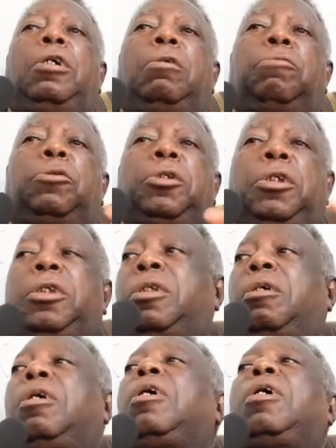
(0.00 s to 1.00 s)
If you see this
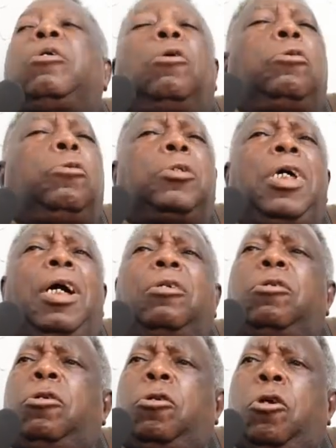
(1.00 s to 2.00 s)
thing, all those
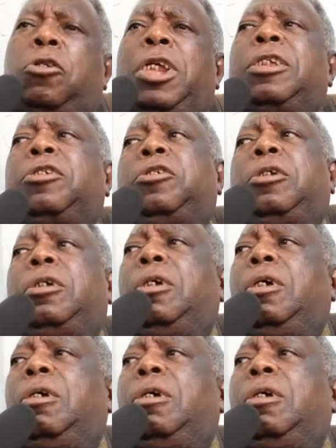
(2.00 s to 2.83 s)
are not necessary.